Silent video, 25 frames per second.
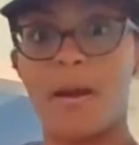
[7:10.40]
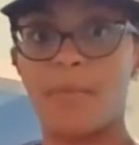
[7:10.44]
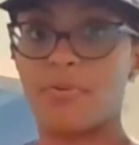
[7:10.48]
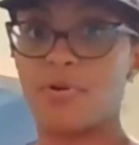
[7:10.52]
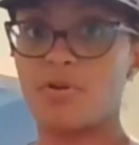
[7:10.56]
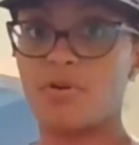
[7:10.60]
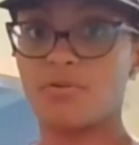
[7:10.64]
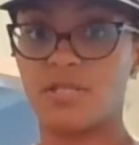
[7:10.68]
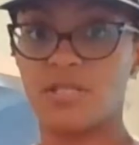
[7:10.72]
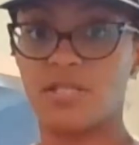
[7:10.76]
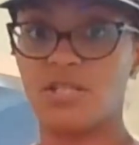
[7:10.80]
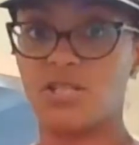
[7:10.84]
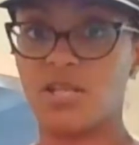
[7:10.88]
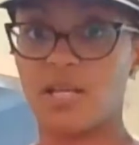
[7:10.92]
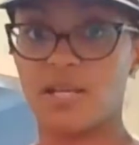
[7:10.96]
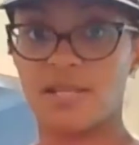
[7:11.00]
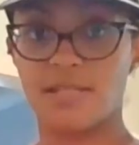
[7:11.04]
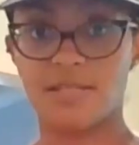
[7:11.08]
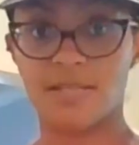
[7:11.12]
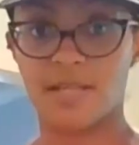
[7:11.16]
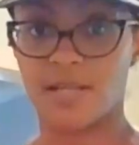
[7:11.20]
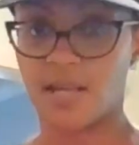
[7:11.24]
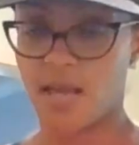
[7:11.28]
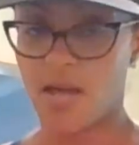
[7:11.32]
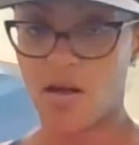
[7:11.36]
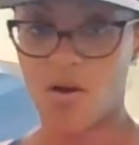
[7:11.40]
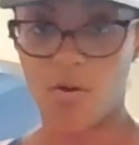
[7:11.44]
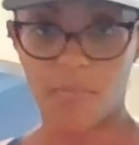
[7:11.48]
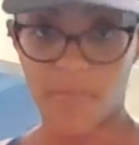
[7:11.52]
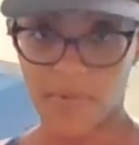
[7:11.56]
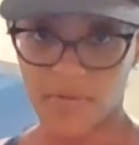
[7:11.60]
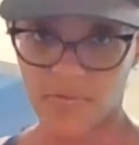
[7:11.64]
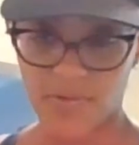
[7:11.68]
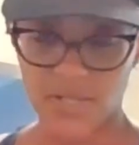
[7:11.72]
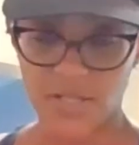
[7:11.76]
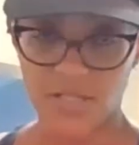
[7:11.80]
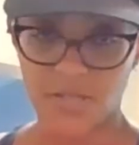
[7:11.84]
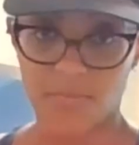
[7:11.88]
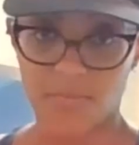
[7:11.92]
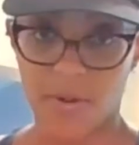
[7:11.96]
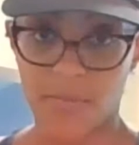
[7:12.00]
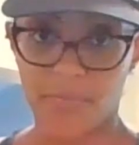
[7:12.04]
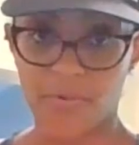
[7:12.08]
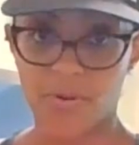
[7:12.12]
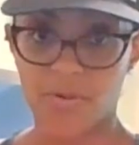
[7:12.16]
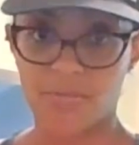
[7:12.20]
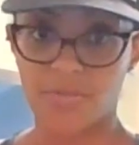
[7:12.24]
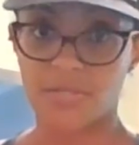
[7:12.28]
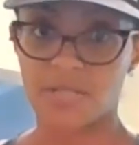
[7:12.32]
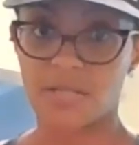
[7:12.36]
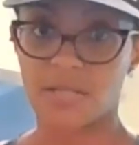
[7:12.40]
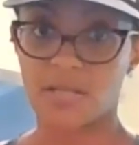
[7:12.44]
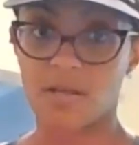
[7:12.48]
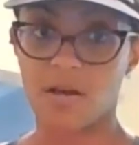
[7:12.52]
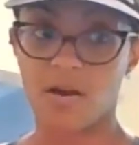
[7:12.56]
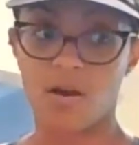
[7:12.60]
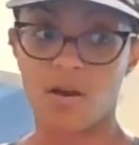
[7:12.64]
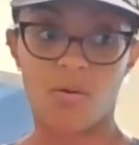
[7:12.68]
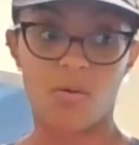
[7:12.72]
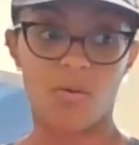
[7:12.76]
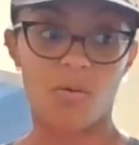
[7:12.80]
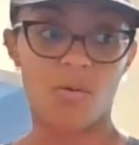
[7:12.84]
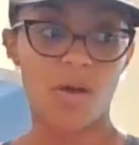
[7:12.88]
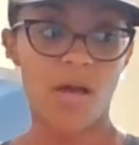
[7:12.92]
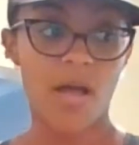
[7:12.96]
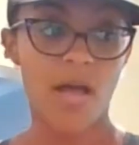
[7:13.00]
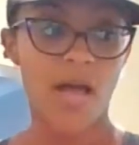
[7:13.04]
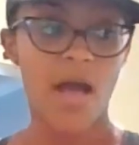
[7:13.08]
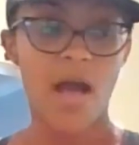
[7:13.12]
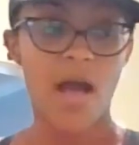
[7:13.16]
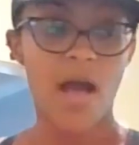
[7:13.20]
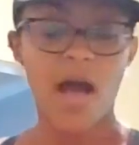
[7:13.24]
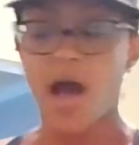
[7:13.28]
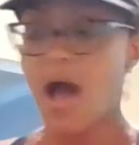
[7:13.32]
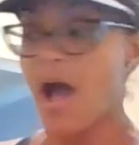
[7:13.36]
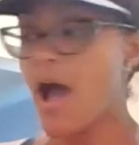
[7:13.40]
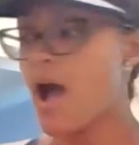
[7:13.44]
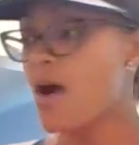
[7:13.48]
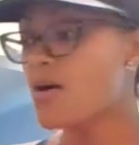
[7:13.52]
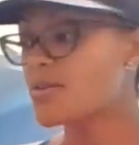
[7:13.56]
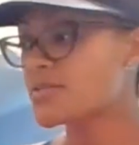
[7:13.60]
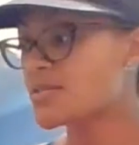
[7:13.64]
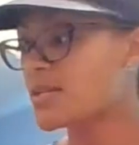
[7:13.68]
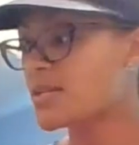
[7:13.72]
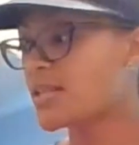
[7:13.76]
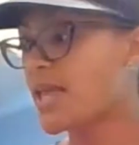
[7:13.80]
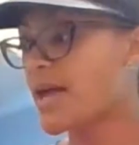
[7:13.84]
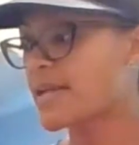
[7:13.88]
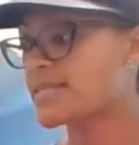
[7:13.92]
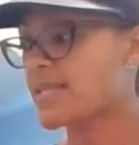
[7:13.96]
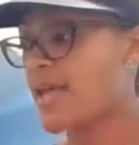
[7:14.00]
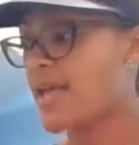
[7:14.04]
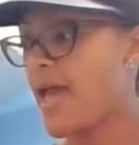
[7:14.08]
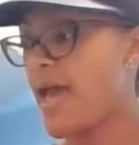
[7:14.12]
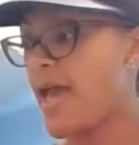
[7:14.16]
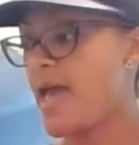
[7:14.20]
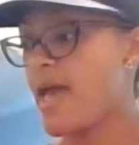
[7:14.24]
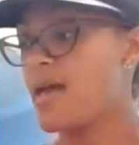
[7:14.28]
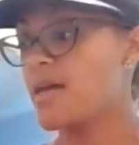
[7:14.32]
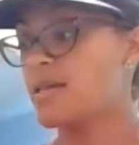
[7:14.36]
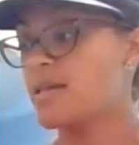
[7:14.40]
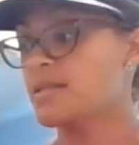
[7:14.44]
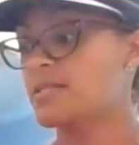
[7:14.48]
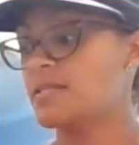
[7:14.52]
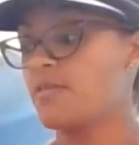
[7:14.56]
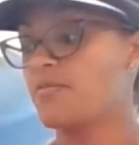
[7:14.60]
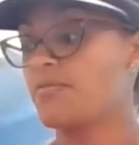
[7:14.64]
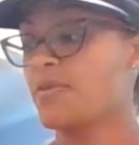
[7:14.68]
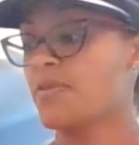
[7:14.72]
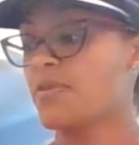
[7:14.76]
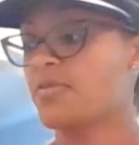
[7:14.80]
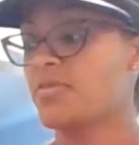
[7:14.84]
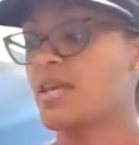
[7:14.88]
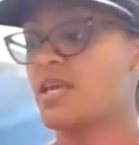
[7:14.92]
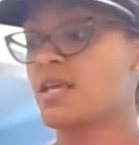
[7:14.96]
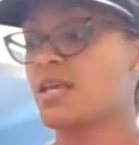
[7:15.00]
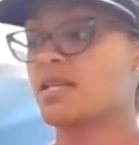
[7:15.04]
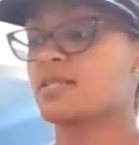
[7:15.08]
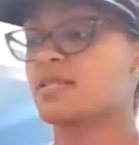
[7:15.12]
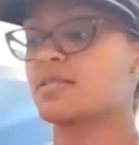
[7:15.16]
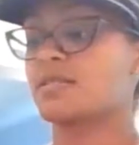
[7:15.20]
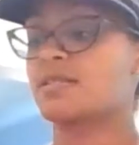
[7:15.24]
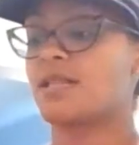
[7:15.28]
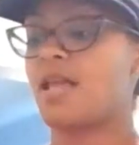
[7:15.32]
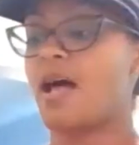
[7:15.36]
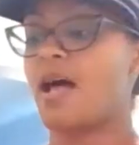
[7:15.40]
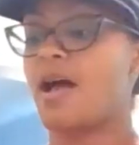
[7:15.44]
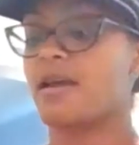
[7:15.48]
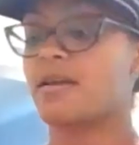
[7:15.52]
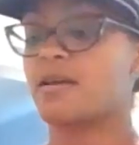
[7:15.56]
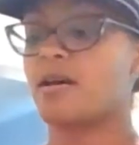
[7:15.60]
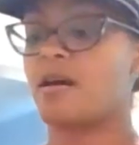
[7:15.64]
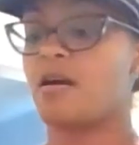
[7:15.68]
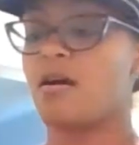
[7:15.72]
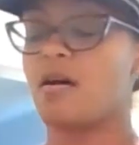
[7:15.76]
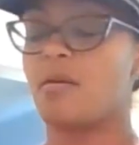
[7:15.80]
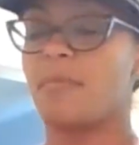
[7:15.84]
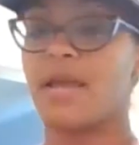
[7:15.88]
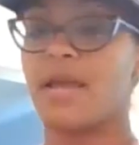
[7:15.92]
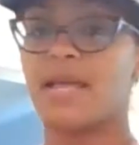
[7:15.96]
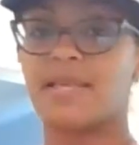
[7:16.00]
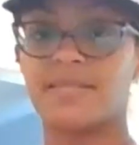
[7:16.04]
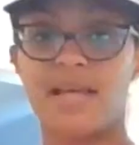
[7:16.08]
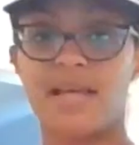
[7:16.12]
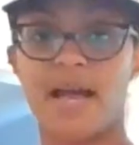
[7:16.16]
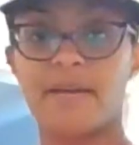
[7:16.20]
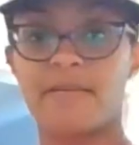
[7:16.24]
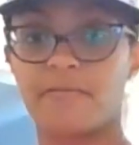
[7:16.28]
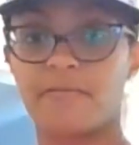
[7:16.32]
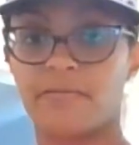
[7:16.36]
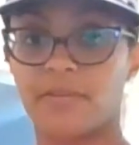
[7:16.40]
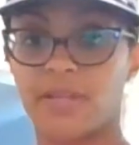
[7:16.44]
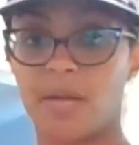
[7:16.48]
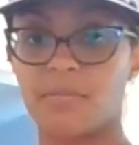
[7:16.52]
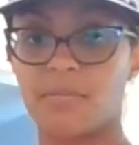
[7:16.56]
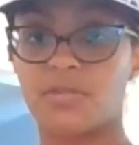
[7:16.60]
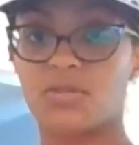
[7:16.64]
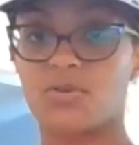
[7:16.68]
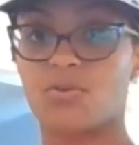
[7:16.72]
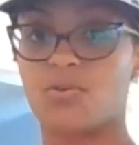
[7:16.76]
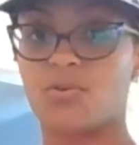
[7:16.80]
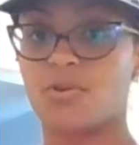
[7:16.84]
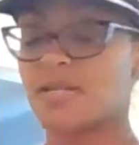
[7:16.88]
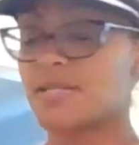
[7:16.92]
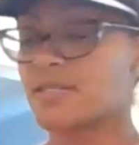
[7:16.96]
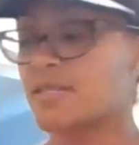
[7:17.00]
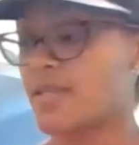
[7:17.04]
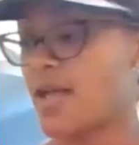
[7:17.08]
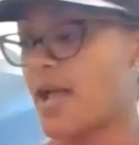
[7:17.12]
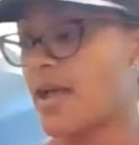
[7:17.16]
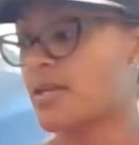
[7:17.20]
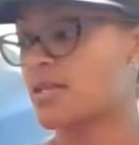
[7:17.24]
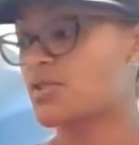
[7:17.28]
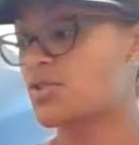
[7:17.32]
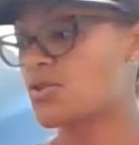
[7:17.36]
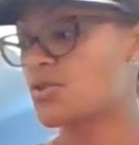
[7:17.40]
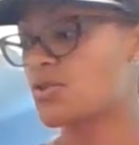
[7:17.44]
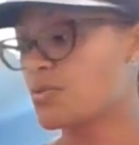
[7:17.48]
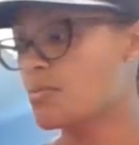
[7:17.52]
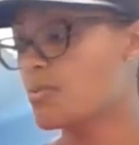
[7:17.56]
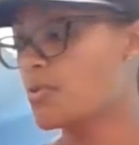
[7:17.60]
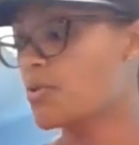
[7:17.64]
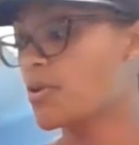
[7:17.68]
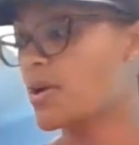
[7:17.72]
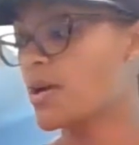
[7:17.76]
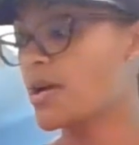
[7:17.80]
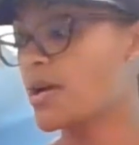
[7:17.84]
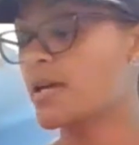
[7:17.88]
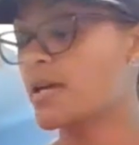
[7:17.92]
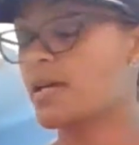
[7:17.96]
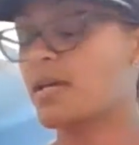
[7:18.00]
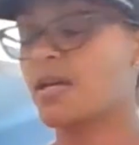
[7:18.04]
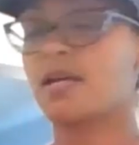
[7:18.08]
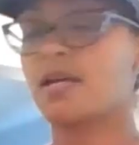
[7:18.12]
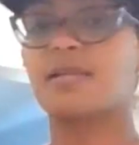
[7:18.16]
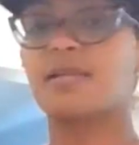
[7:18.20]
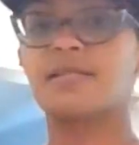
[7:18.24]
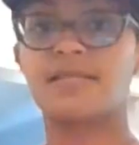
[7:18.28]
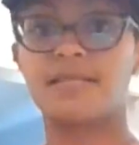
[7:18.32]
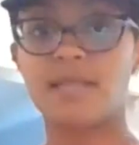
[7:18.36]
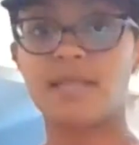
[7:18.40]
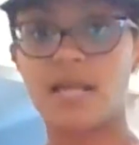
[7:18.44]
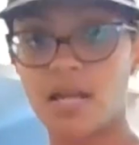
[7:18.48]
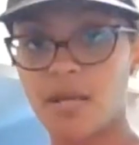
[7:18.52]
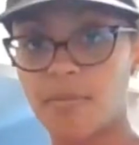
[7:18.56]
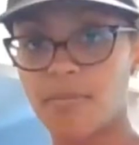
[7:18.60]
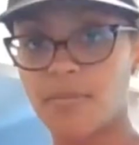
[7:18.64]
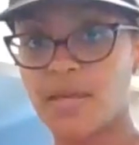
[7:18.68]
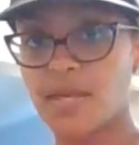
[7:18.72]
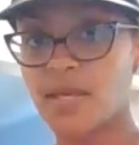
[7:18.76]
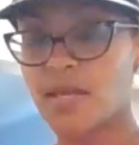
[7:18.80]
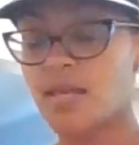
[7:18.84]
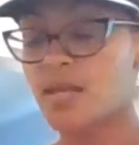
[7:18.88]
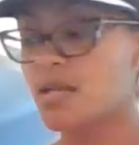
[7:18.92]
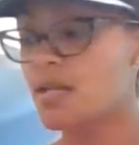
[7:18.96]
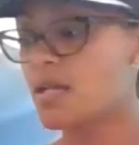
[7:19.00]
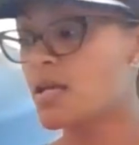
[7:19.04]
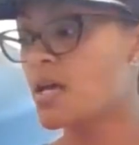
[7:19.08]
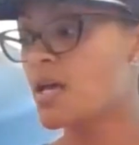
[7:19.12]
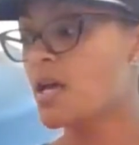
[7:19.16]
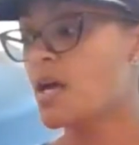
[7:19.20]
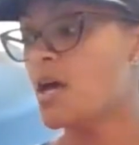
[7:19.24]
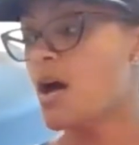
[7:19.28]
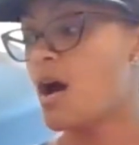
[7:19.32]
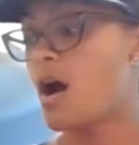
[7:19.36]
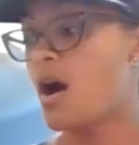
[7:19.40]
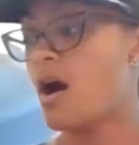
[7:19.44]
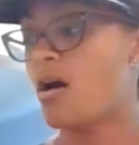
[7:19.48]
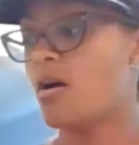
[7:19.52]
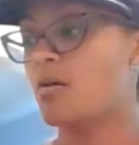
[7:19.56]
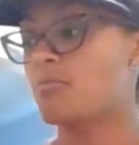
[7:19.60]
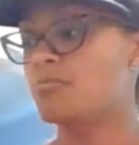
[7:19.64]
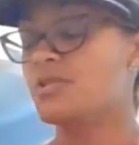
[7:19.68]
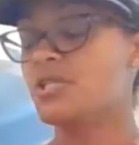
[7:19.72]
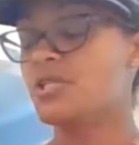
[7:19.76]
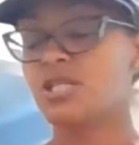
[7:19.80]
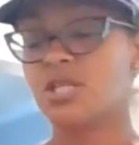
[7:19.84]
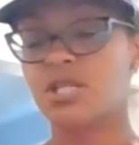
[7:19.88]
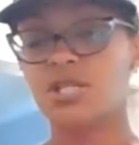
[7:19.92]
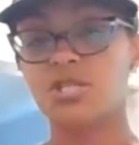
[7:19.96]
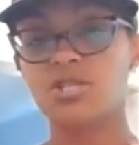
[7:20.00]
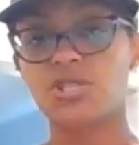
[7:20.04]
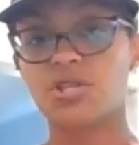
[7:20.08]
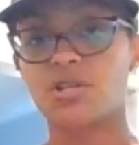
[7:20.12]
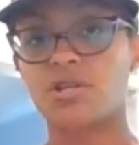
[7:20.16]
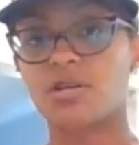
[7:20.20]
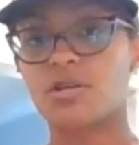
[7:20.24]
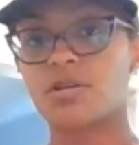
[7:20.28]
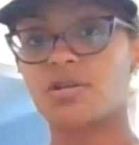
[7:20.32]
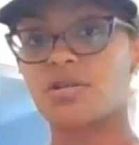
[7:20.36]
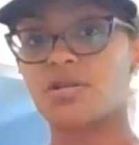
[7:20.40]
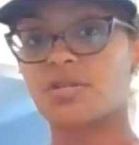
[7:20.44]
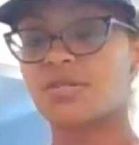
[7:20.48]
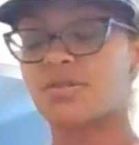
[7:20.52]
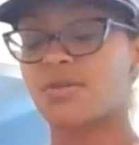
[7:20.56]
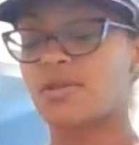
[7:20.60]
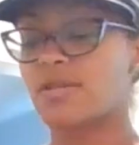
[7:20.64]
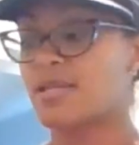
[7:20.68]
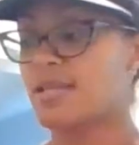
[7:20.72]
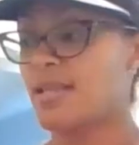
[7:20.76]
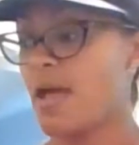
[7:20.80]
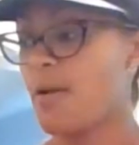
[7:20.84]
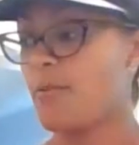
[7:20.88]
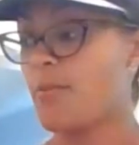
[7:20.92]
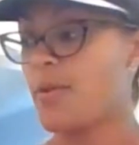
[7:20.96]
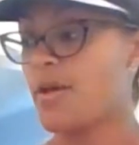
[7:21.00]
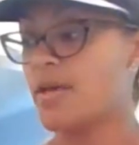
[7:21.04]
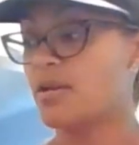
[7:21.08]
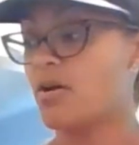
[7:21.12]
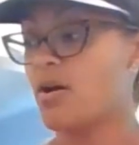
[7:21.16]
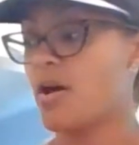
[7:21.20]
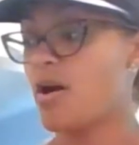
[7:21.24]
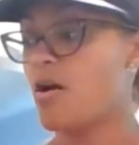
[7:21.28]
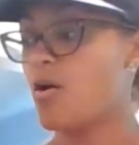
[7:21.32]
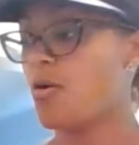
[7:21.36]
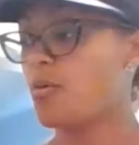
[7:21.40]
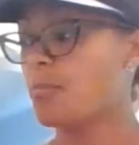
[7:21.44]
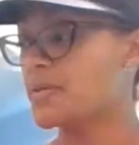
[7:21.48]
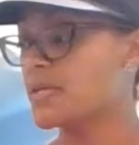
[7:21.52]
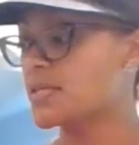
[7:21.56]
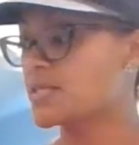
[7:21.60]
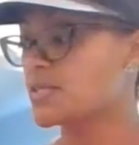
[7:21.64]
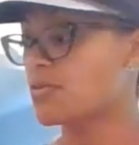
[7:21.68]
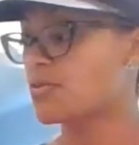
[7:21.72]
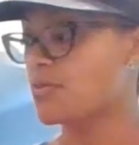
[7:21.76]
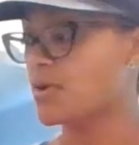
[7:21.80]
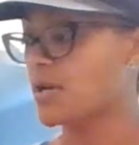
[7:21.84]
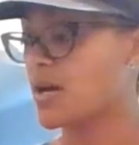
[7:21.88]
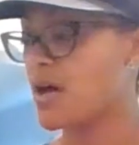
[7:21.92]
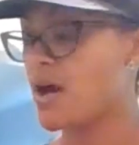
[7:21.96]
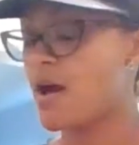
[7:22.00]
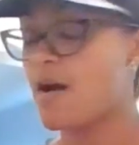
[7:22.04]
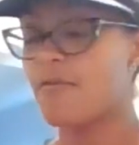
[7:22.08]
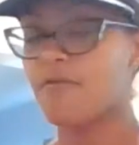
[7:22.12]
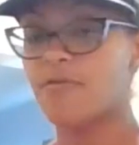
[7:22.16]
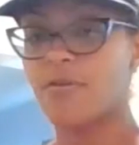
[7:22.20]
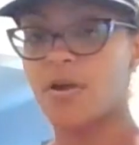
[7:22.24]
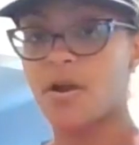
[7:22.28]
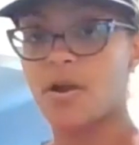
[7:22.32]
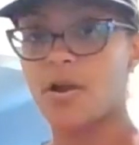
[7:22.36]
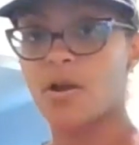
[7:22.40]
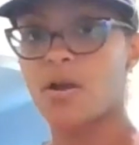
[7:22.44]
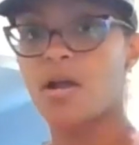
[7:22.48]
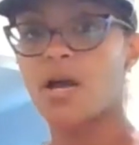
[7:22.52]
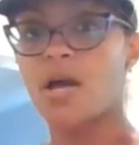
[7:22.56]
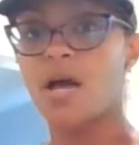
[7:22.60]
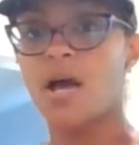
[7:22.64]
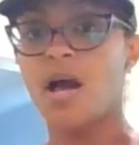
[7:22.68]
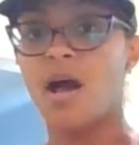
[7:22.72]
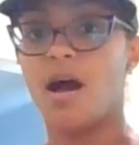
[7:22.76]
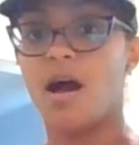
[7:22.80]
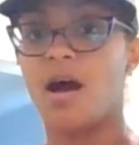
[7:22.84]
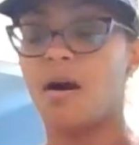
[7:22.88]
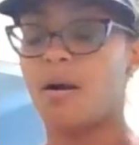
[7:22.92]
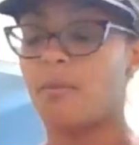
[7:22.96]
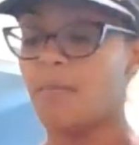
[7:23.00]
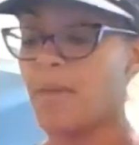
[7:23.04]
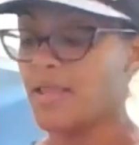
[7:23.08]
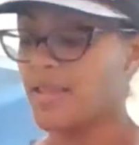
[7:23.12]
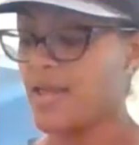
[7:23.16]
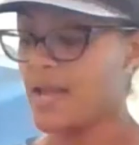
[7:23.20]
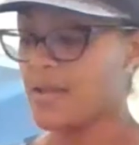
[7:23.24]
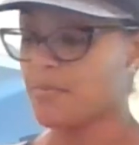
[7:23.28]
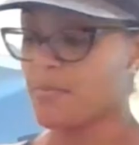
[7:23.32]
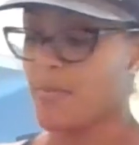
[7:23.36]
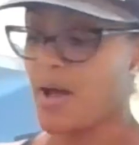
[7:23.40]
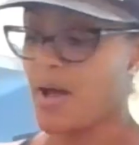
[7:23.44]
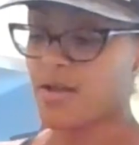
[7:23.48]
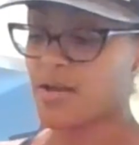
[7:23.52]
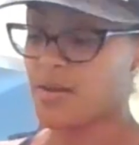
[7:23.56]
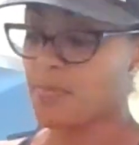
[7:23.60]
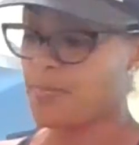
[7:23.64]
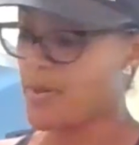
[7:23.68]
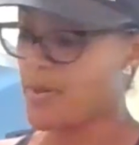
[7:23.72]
protein shake is going to help me reach my protein goal. I also like to add different things like anti-inflammatories like turmeric, cinnamon, ginger, so that way it'll help me to recover. I like maca